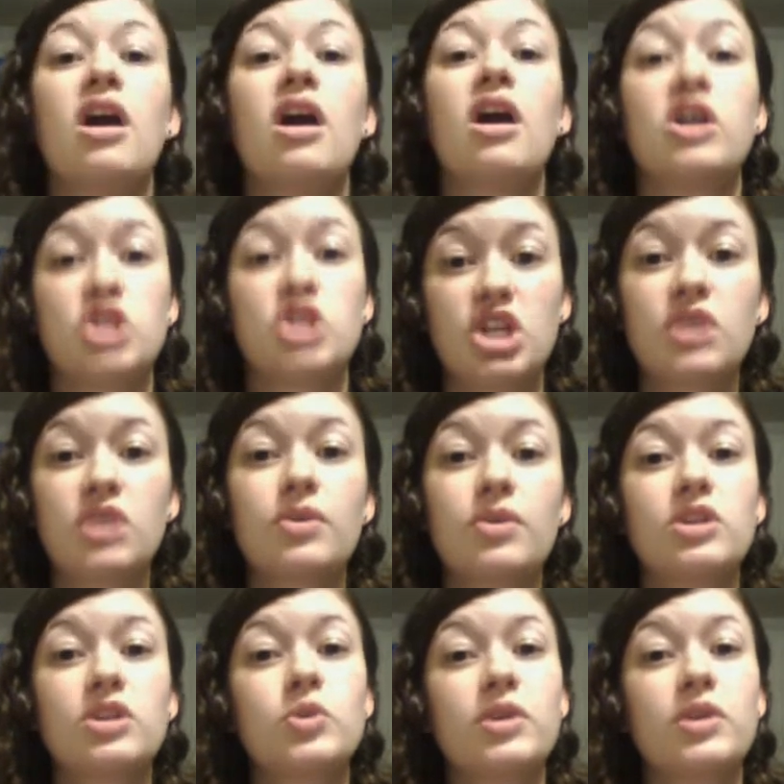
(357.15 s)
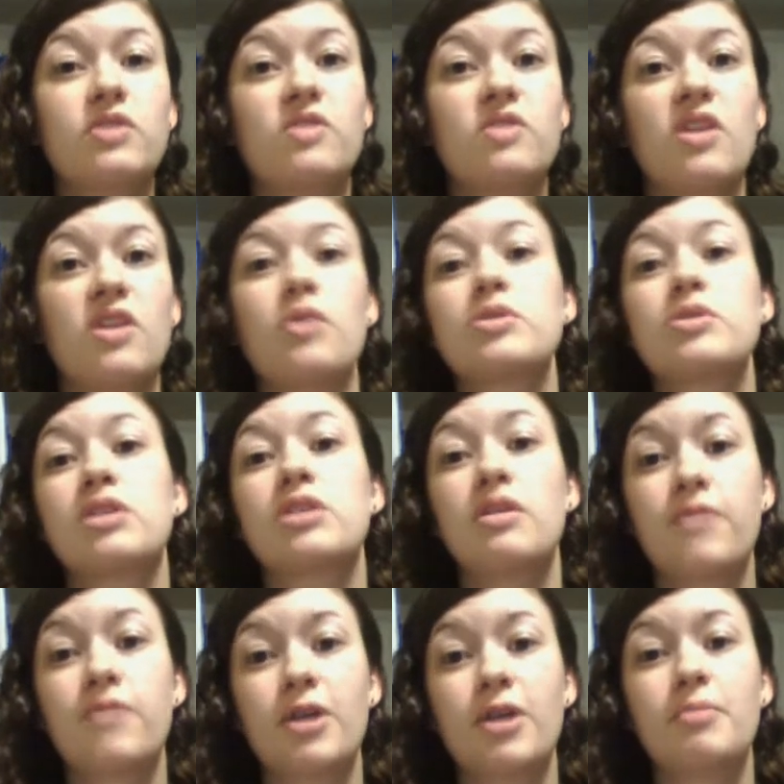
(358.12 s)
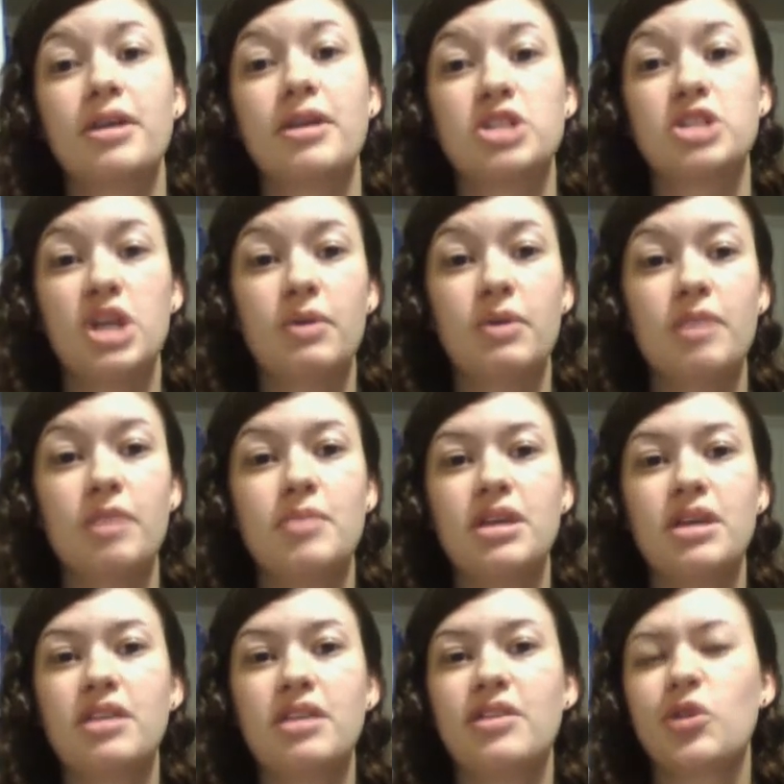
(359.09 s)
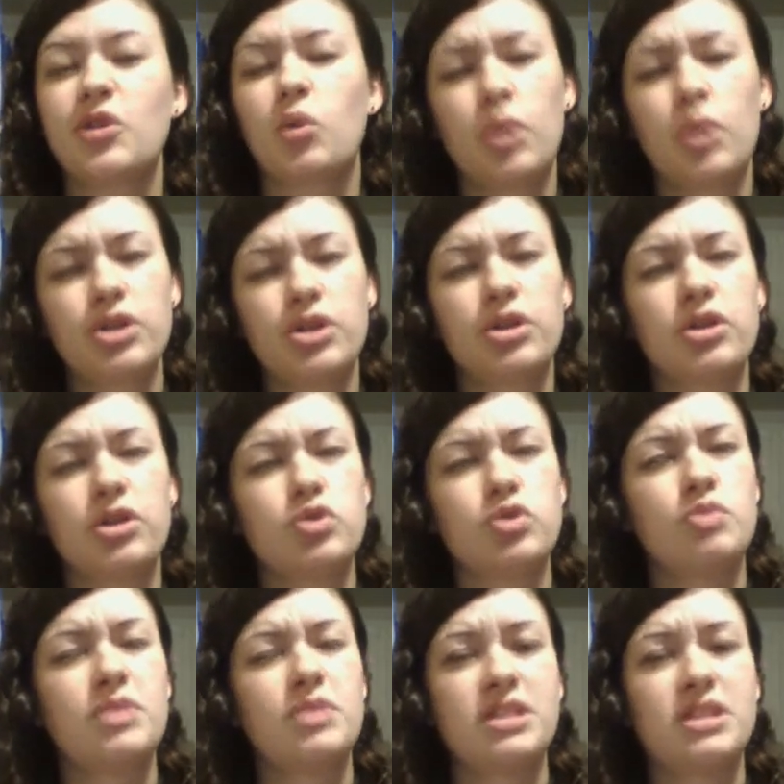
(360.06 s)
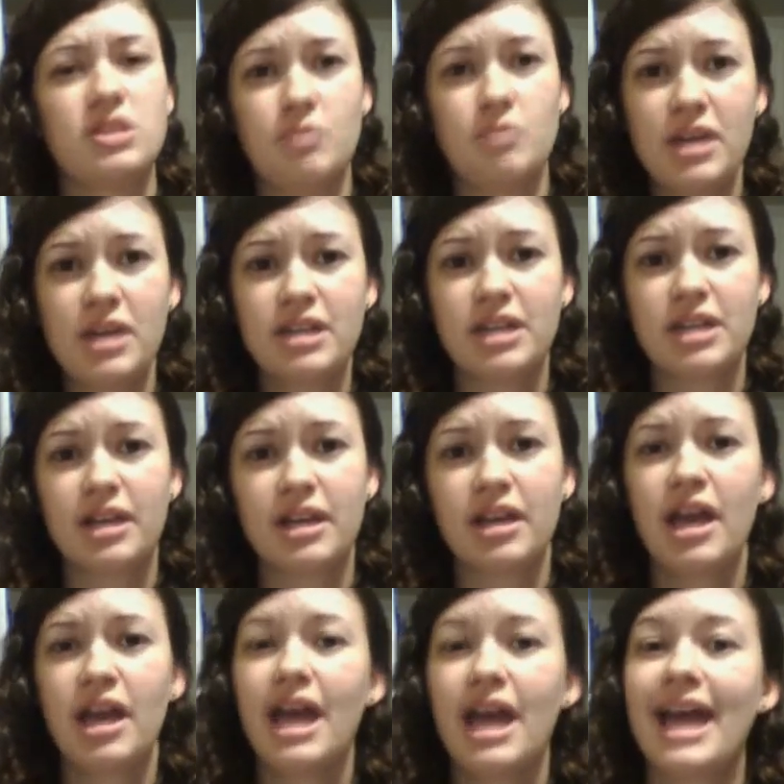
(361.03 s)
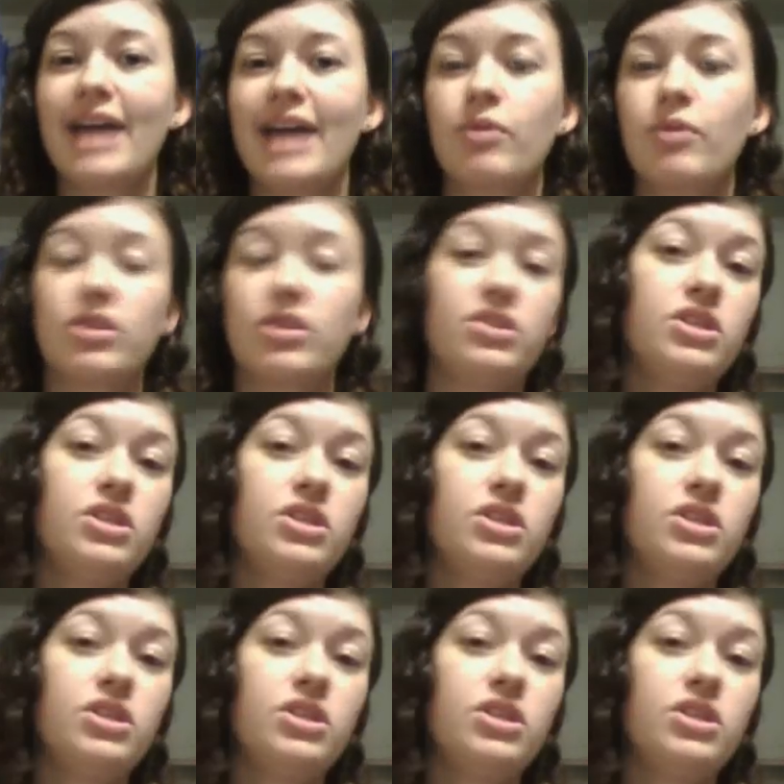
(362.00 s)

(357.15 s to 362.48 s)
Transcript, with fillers: On January twenty-fifth, it was confirmed by J Y P that the Wonder Girls would be disbanding, with